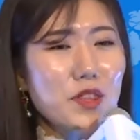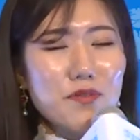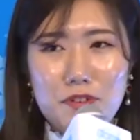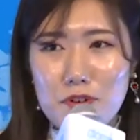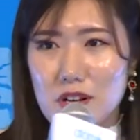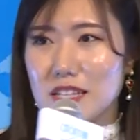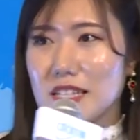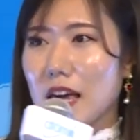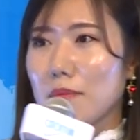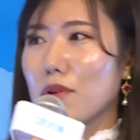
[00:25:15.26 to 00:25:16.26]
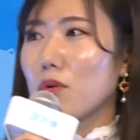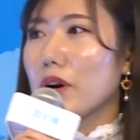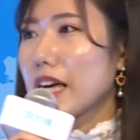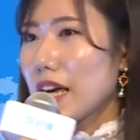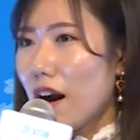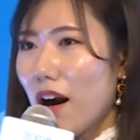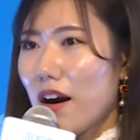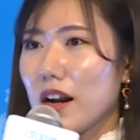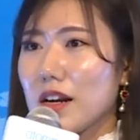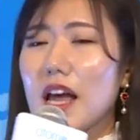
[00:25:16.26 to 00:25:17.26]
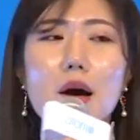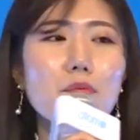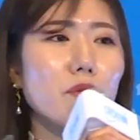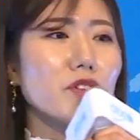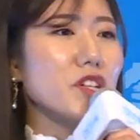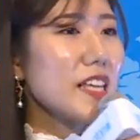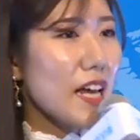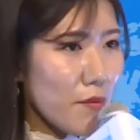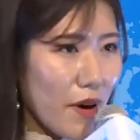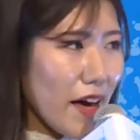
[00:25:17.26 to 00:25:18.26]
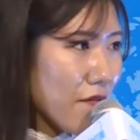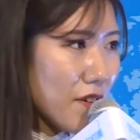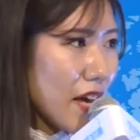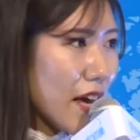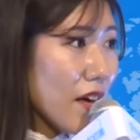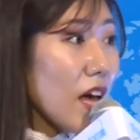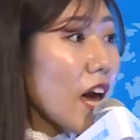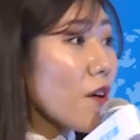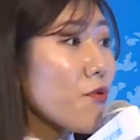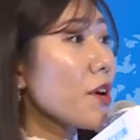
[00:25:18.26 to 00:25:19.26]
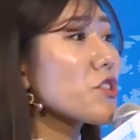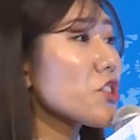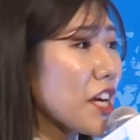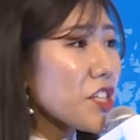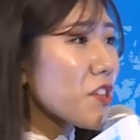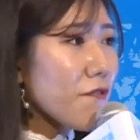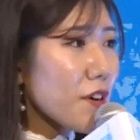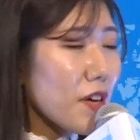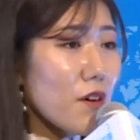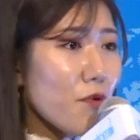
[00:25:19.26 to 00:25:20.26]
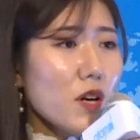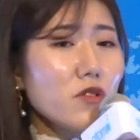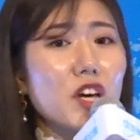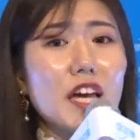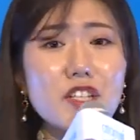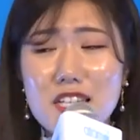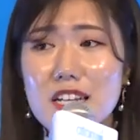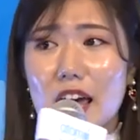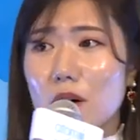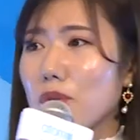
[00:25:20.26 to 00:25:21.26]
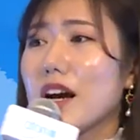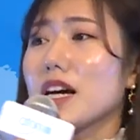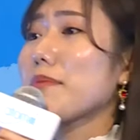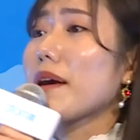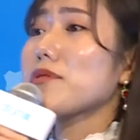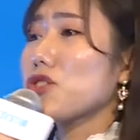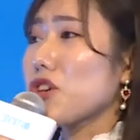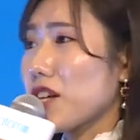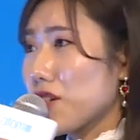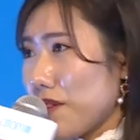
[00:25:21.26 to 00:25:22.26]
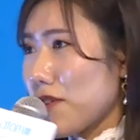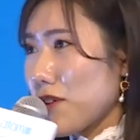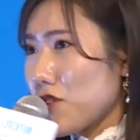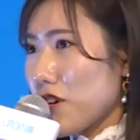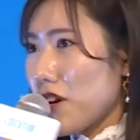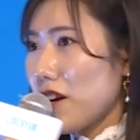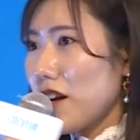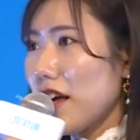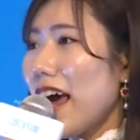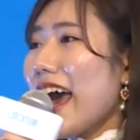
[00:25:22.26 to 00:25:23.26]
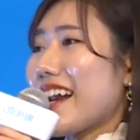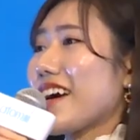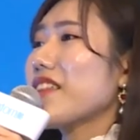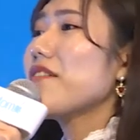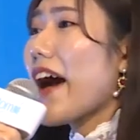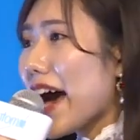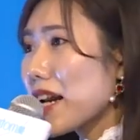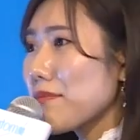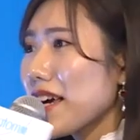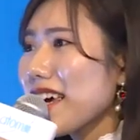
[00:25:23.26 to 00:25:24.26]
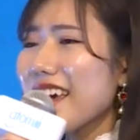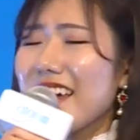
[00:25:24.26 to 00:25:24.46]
the food on the table, working hard, but we're just getting by every day. If we don't change the fu- if we don't change today, we're not going to be able to change the future. And I love Atomy